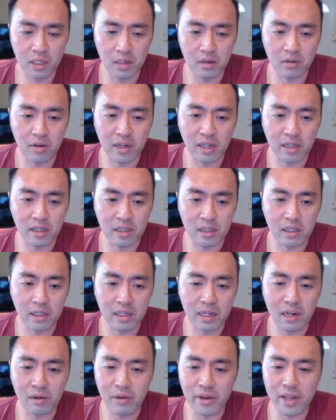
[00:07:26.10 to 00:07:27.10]
right?
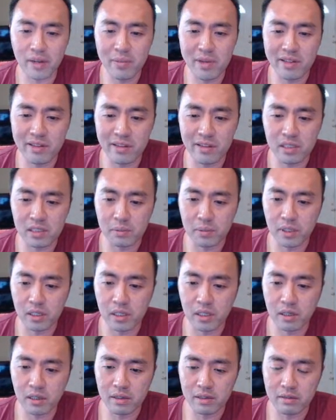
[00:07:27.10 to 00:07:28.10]
And I recommend this
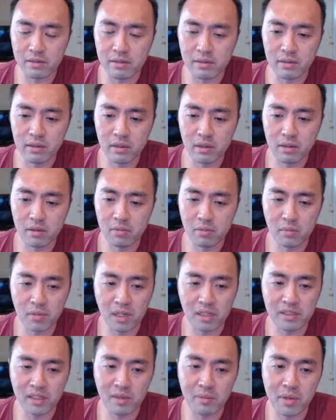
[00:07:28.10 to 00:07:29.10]
because,
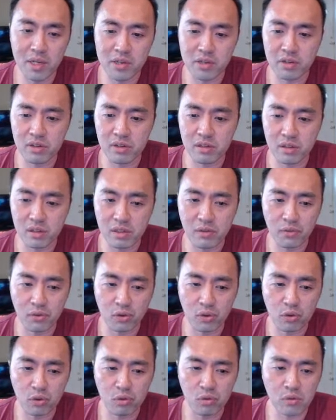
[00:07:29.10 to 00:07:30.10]
as I mentioned, if
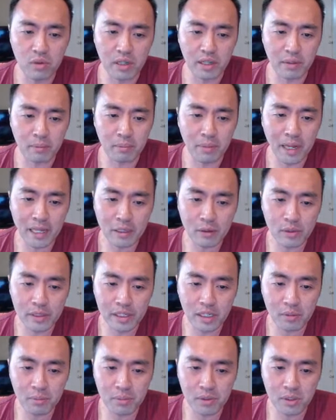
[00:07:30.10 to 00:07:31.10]
you like manually
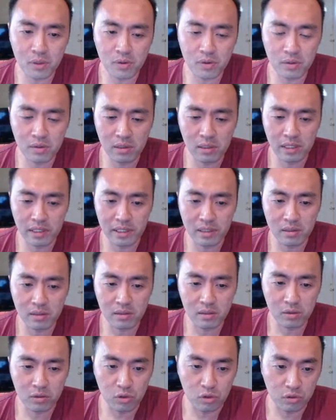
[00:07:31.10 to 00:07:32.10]
upload like
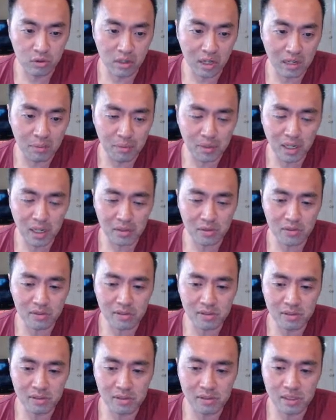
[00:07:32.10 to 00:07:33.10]
the IP
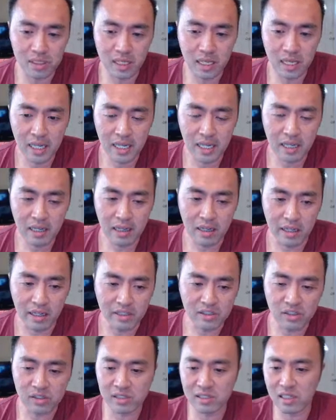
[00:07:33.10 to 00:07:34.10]
addresses,
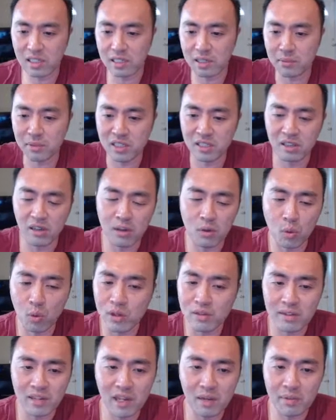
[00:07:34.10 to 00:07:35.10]
it's just gonna get it done
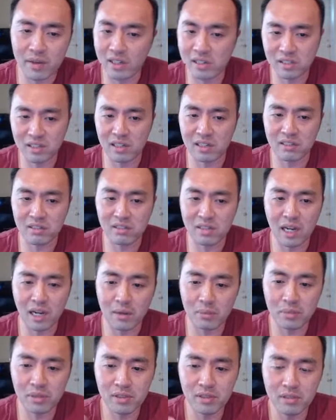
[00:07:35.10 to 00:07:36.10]
one time and it's gonna
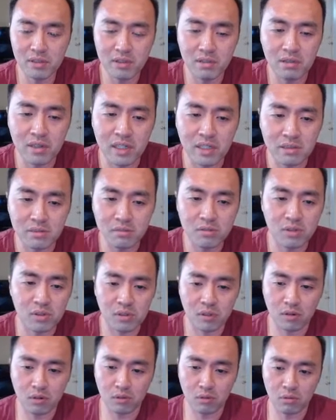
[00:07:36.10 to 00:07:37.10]
stop, right?
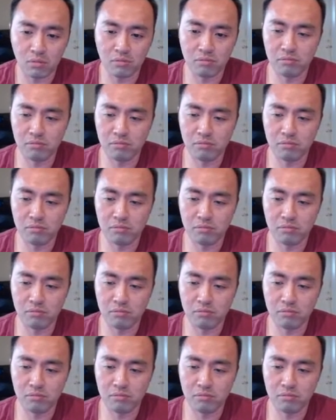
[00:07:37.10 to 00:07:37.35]
So